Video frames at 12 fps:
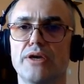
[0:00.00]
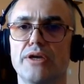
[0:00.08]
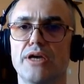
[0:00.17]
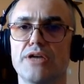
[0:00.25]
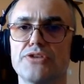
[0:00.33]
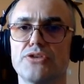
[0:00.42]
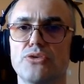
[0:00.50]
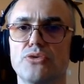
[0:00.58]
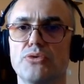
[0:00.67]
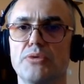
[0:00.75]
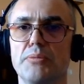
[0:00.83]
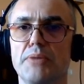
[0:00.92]
I ask you
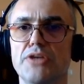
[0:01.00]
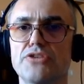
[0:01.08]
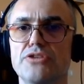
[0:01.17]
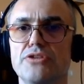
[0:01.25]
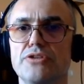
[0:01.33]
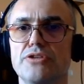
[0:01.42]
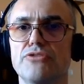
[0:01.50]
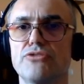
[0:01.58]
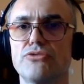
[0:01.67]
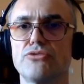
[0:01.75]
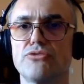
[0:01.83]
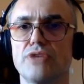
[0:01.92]
to imagine that
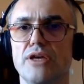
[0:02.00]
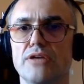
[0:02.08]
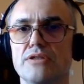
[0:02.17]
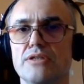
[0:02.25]
you run